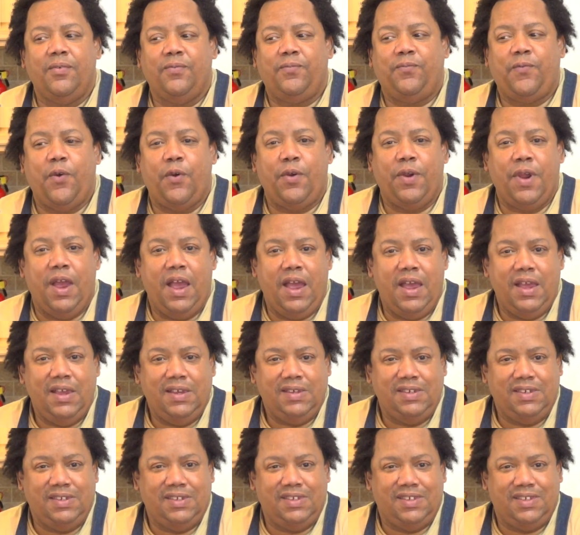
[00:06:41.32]
For
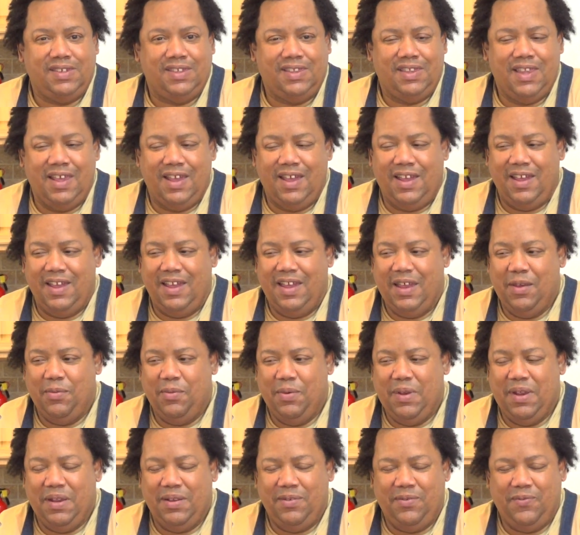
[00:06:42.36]
us,
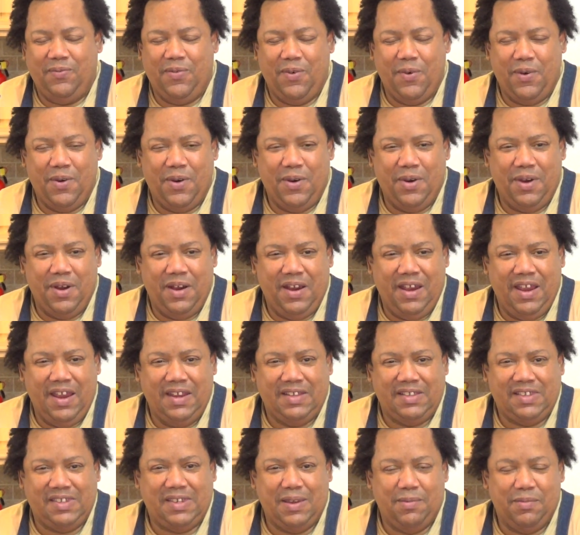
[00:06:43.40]

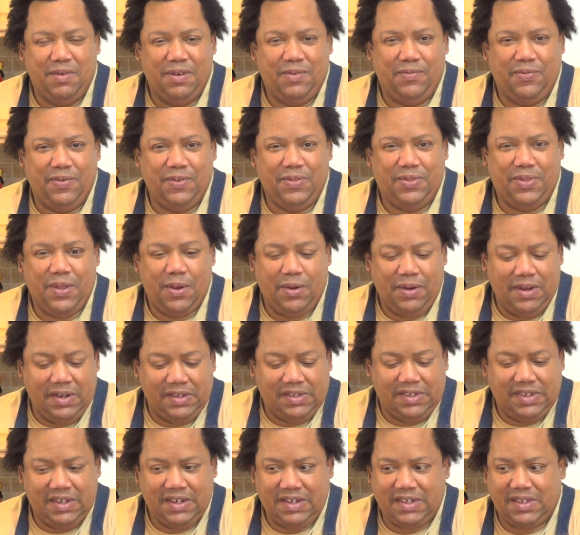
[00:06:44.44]
it simmered for
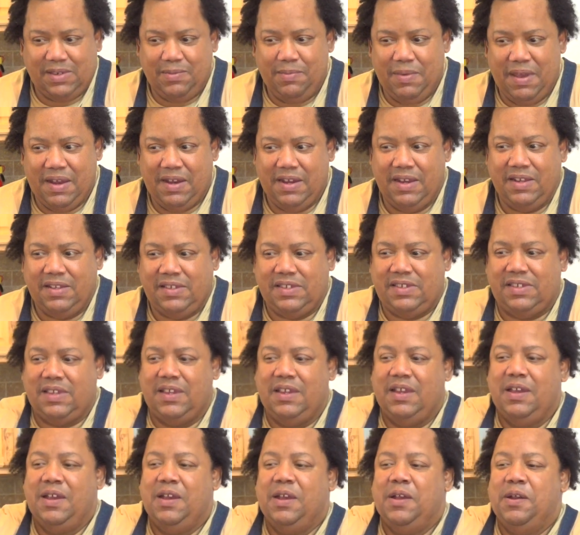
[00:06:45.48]
36 minutes,
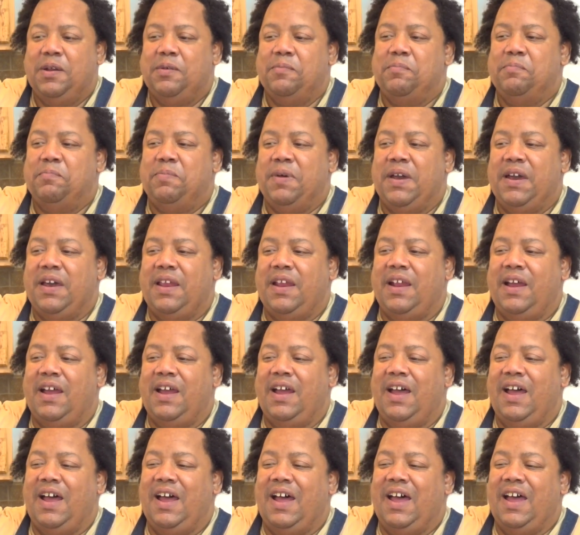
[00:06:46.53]
but
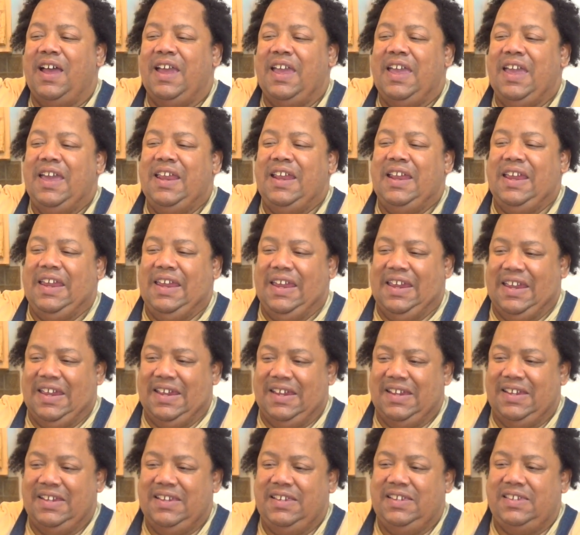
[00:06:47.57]
it
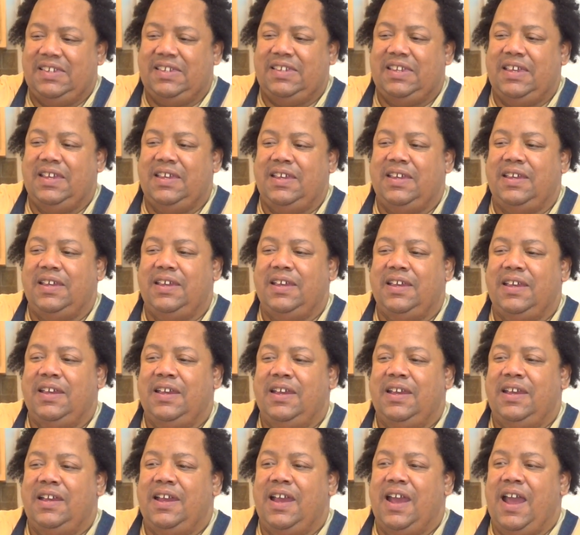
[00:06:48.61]
is
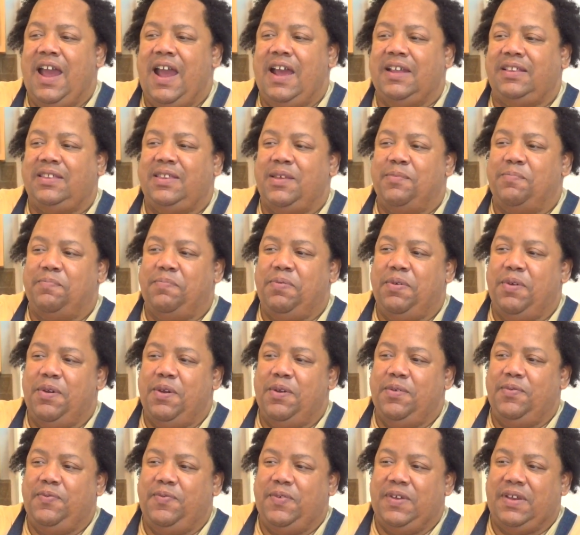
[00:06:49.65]
at the
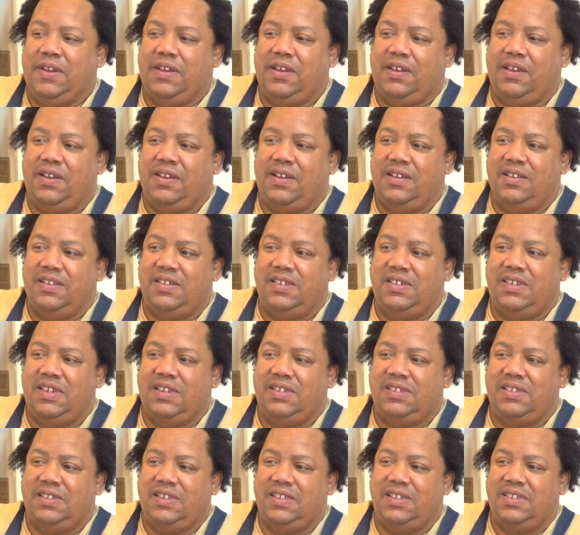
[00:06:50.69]
perfect
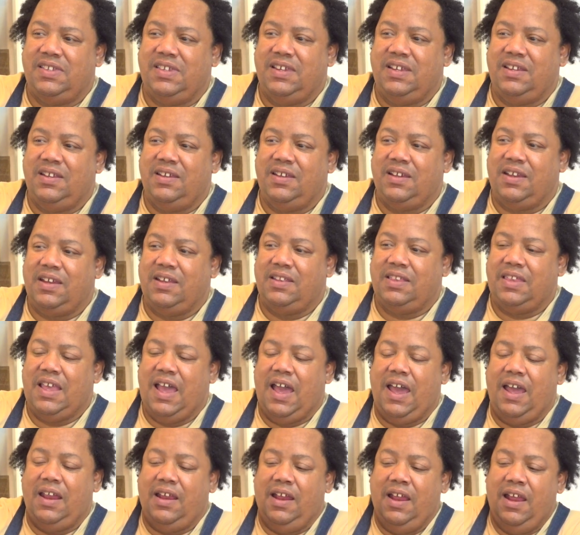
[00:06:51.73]
consistency. Look at
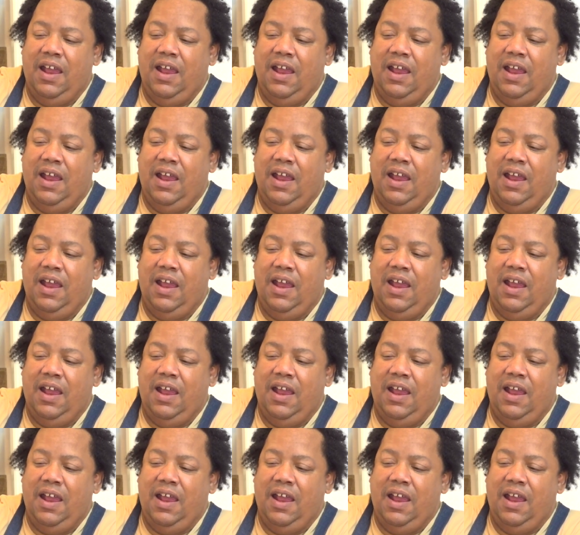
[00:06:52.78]
that.